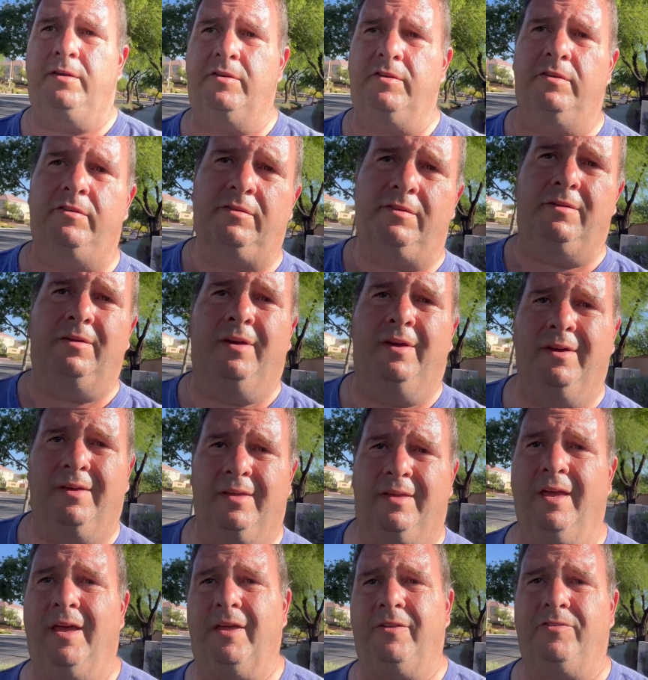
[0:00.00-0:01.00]
just
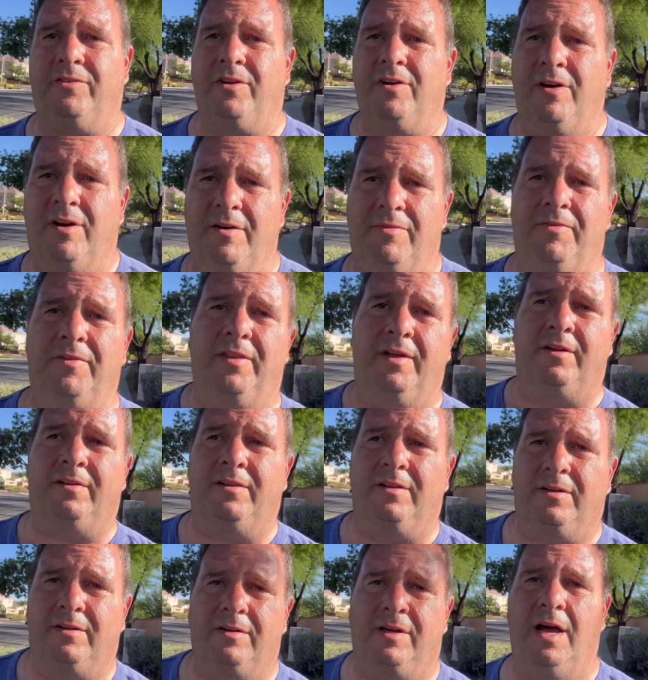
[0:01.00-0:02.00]
guessing off of their
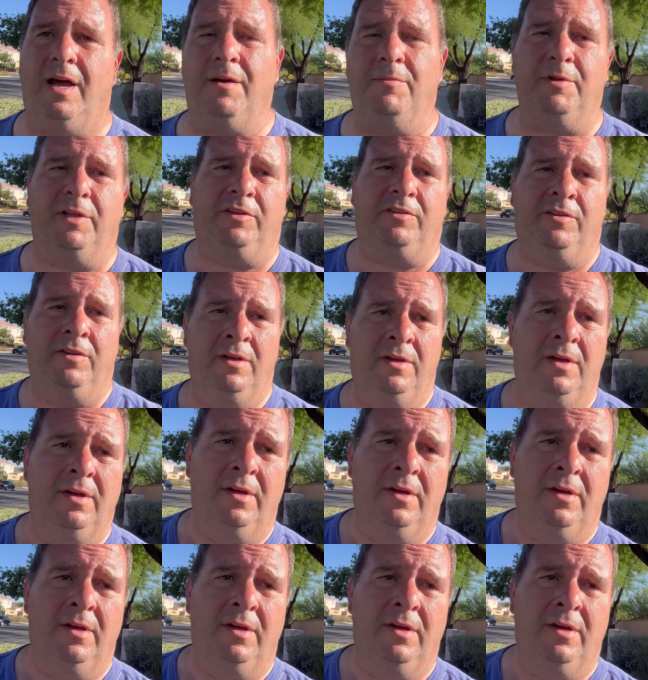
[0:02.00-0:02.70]
little comments,